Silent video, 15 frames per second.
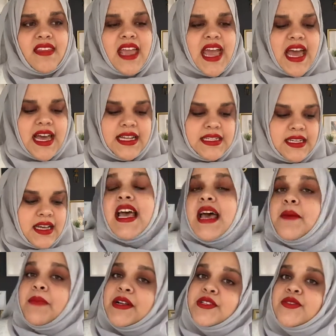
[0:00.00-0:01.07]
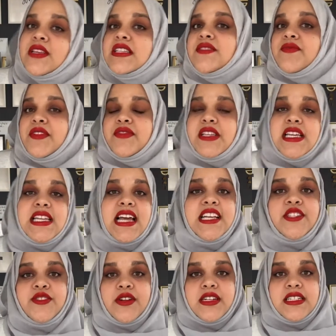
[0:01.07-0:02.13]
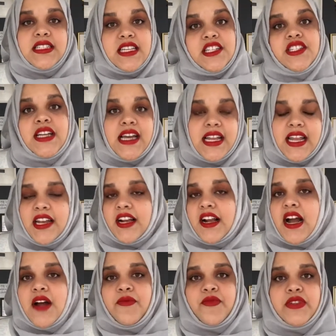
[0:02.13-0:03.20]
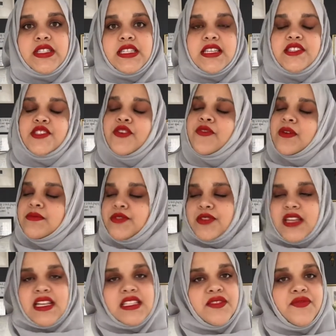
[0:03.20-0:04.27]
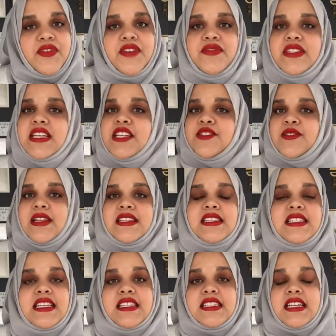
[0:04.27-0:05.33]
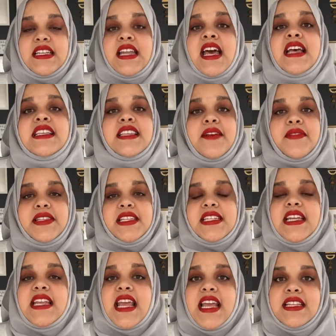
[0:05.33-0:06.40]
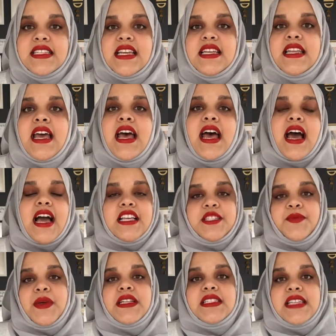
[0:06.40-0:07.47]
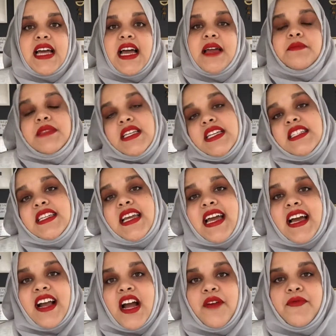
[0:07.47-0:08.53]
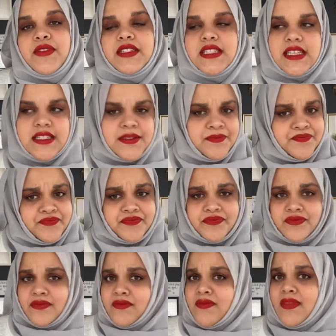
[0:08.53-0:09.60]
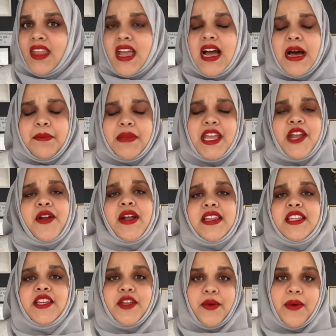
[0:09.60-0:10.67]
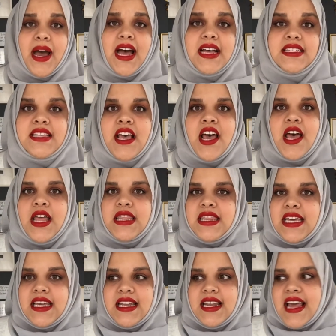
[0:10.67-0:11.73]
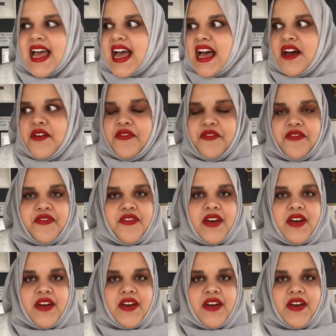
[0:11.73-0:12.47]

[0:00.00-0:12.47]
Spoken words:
And by 2015, I started teaching at henna conferences. So from 2015, 2016, 17, and 18, I spent time teaching at conferences here in the US that have,